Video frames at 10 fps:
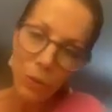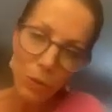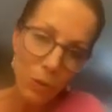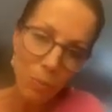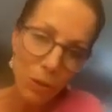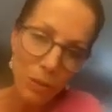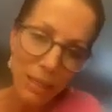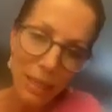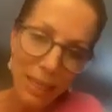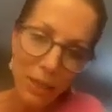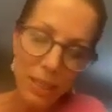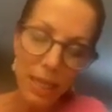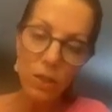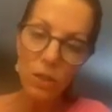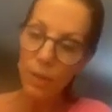They're mostly the
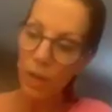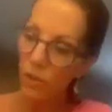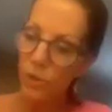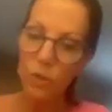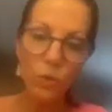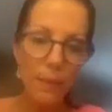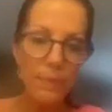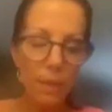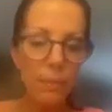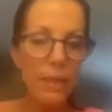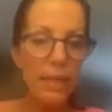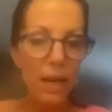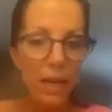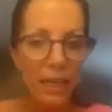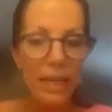caretakers, but also grab somebody
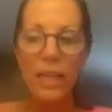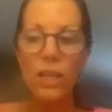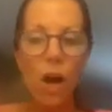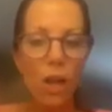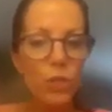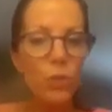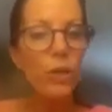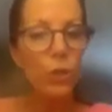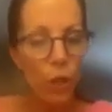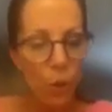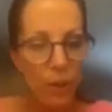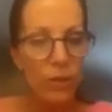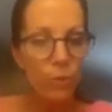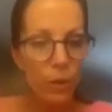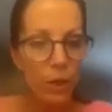that can acknowledge what you're going
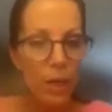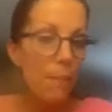through.